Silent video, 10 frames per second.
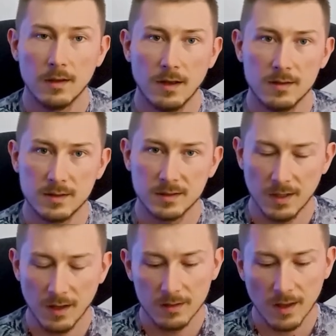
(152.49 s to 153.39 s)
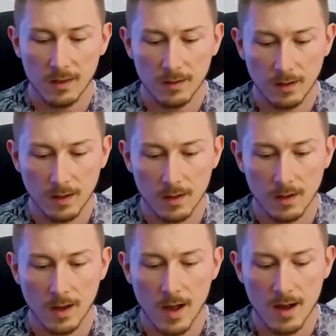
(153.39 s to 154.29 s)
And the second ending,
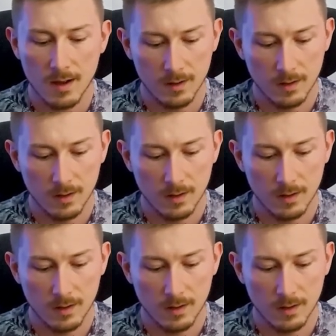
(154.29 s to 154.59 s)
A,